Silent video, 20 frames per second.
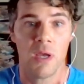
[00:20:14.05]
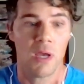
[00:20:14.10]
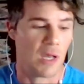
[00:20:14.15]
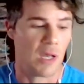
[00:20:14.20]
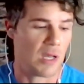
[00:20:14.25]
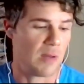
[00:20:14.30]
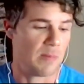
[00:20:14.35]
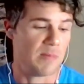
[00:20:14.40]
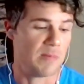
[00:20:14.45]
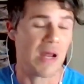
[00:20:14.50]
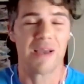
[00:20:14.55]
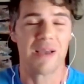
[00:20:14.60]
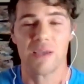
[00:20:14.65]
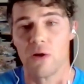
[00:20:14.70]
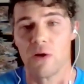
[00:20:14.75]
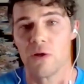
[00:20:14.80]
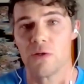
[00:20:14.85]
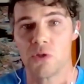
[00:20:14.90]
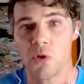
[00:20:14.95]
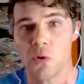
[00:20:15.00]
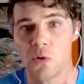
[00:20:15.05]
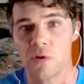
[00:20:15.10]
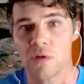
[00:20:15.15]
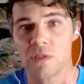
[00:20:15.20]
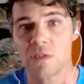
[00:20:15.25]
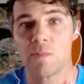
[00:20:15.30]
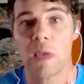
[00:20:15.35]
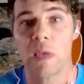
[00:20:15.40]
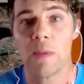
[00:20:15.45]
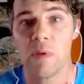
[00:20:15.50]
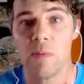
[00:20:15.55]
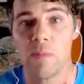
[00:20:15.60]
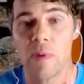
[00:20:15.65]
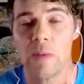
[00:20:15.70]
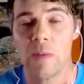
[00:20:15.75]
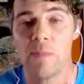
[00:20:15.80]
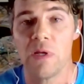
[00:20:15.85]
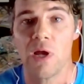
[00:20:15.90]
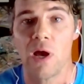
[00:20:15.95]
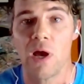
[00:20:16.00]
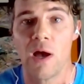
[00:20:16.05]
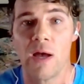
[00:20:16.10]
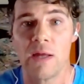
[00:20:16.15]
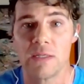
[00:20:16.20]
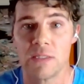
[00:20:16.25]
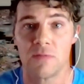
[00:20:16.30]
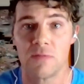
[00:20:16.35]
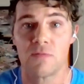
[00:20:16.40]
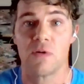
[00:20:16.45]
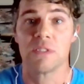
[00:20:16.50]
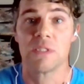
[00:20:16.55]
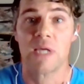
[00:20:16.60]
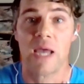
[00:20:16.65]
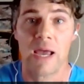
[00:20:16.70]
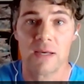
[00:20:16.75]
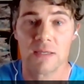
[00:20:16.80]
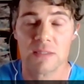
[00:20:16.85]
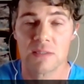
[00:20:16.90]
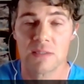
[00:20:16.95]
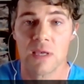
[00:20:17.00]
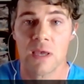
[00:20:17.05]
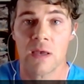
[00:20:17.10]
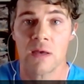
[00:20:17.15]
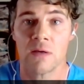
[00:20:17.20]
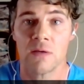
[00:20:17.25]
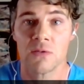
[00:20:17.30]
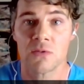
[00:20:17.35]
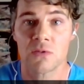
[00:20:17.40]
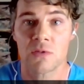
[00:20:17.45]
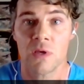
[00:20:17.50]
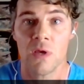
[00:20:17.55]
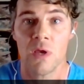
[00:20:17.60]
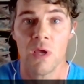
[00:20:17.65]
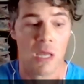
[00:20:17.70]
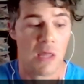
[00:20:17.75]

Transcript: um, not knocking on doors, maybe, maybe not, different tax sales.